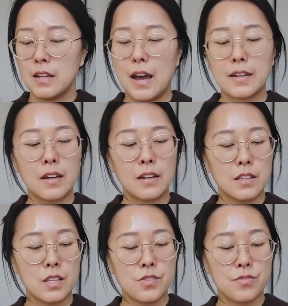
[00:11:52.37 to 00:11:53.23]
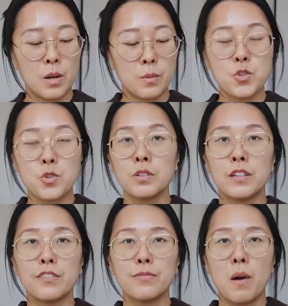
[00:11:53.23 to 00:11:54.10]
I got these from True
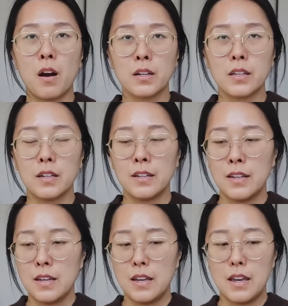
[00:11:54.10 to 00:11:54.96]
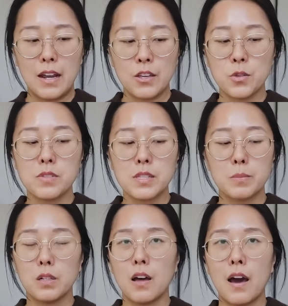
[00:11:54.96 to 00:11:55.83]
Leaf Market, and I use them
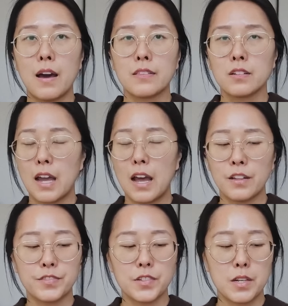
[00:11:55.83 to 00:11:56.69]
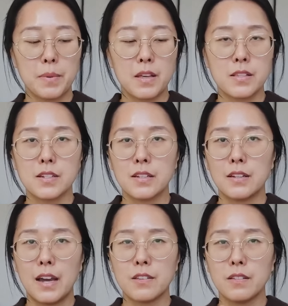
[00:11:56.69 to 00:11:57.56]
a lot. They're California based, and
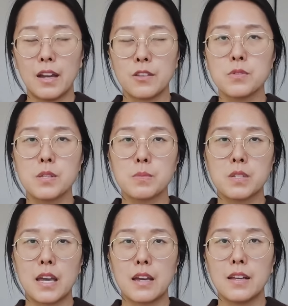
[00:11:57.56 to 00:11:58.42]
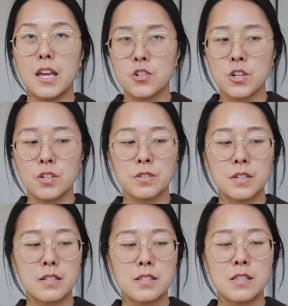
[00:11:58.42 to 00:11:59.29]
I use them to get Asian
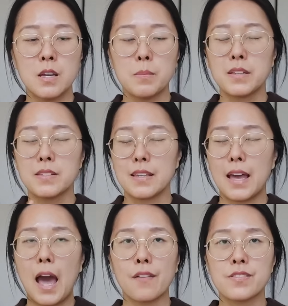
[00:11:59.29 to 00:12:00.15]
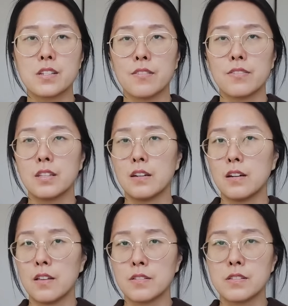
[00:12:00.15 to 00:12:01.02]
greens because they have stuff that
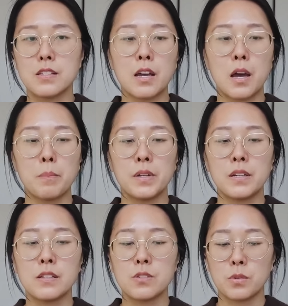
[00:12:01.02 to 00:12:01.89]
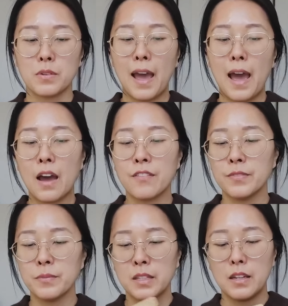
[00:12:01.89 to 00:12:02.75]
other seed companies don't have.
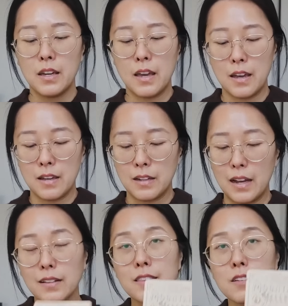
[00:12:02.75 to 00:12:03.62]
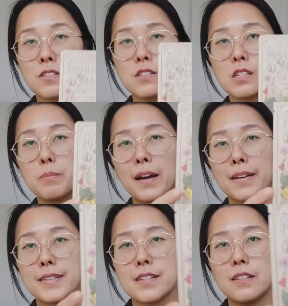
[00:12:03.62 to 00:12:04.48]
And I like their seed
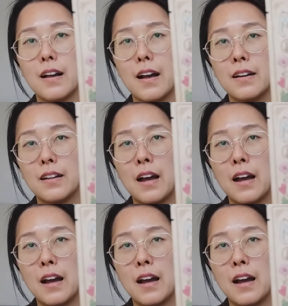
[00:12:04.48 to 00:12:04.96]
packets a lot.